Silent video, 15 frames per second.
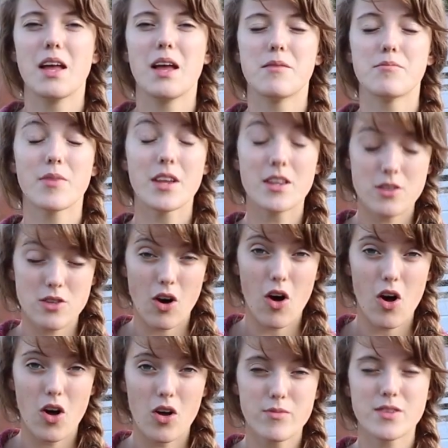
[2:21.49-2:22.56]
and being
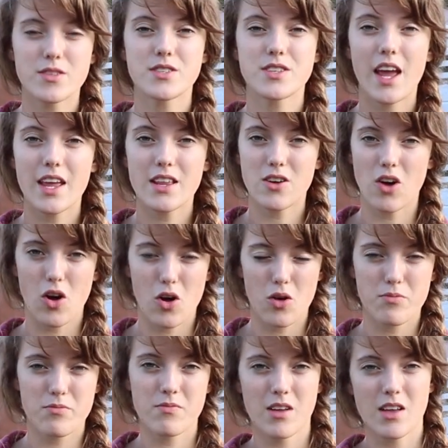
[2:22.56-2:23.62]
calm and staying
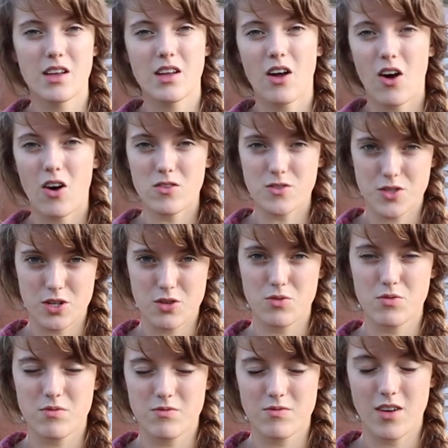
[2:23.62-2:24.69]
calm
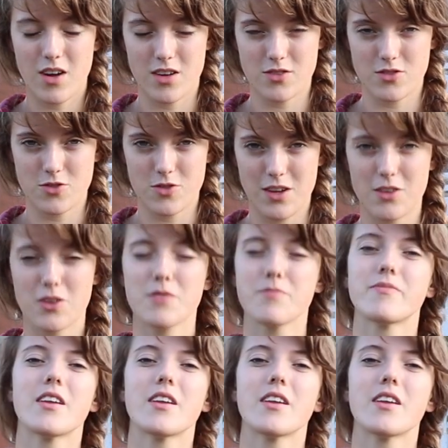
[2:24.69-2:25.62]
also on the trailer.